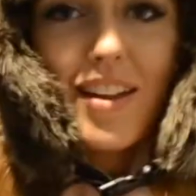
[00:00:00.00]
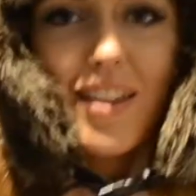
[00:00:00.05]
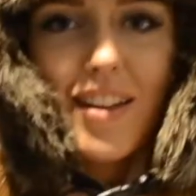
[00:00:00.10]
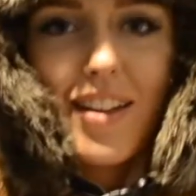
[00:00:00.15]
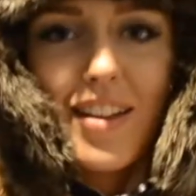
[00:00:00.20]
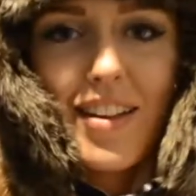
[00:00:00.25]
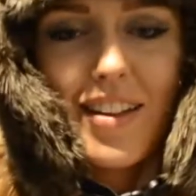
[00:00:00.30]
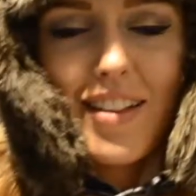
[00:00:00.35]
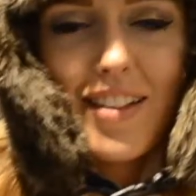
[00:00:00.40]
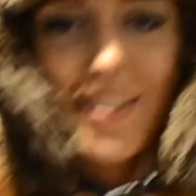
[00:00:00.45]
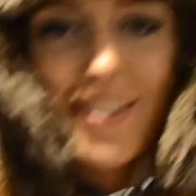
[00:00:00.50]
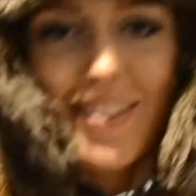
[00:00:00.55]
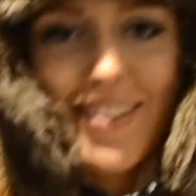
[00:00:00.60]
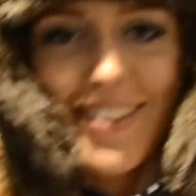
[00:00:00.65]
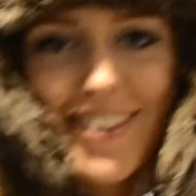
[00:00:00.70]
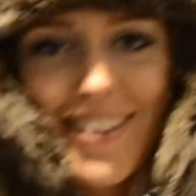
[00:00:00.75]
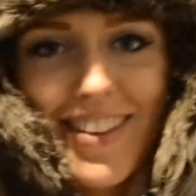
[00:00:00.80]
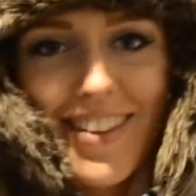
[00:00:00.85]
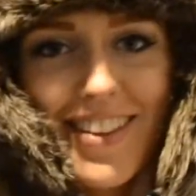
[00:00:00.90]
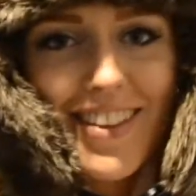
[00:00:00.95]
Lucy's found this
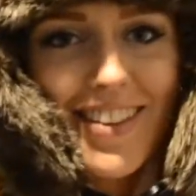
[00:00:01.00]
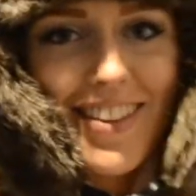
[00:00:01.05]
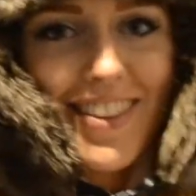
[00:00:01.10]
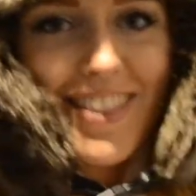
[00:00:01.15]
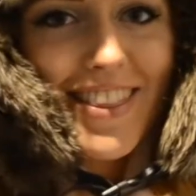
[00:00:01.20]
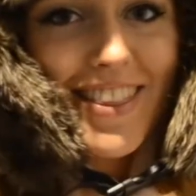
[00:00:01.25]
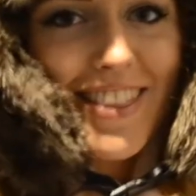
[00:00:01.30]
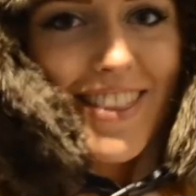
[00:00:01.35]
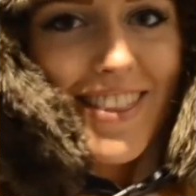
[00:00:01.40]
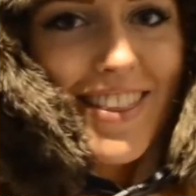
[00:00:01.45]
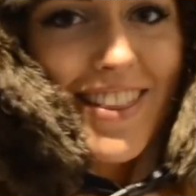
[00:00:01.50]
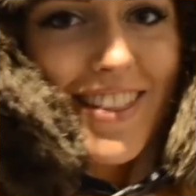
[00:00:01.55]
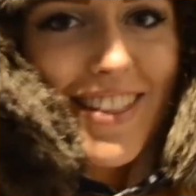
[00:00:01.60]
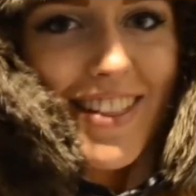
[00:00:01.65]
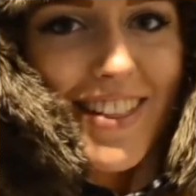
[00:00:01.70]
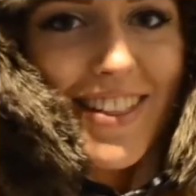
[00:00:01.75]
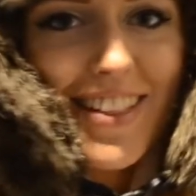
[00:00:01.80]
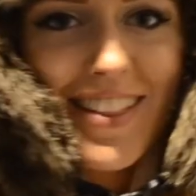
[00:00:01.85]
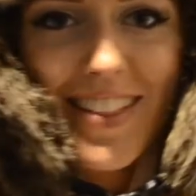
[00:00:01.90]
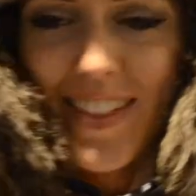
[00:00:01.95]
new hat.
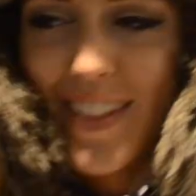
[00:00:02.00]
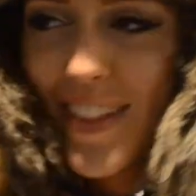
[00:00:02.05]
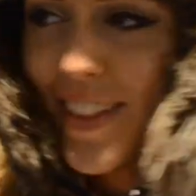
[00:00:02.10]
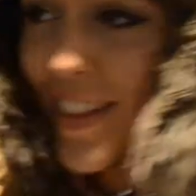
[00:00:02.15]
You should